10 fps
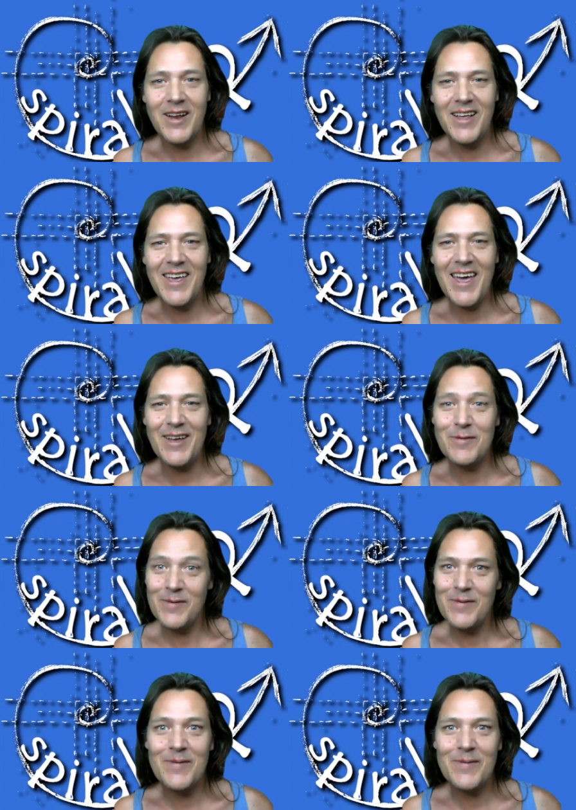going to get
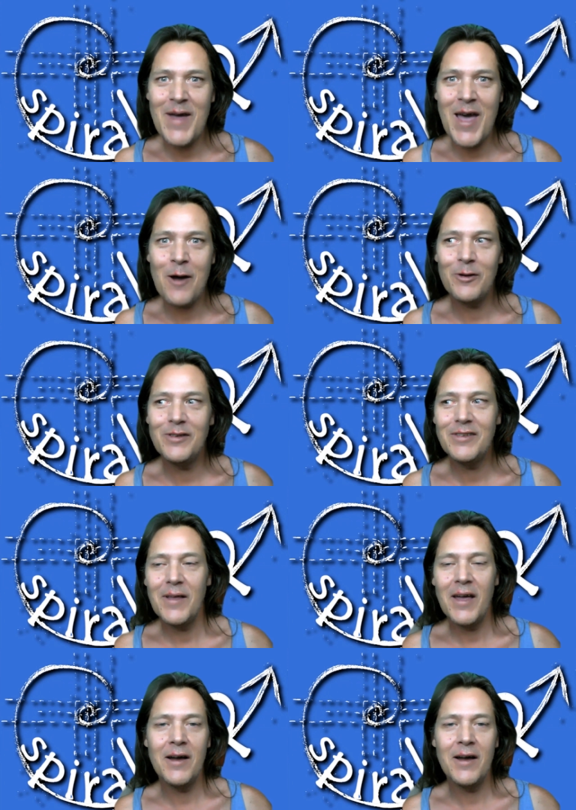powers.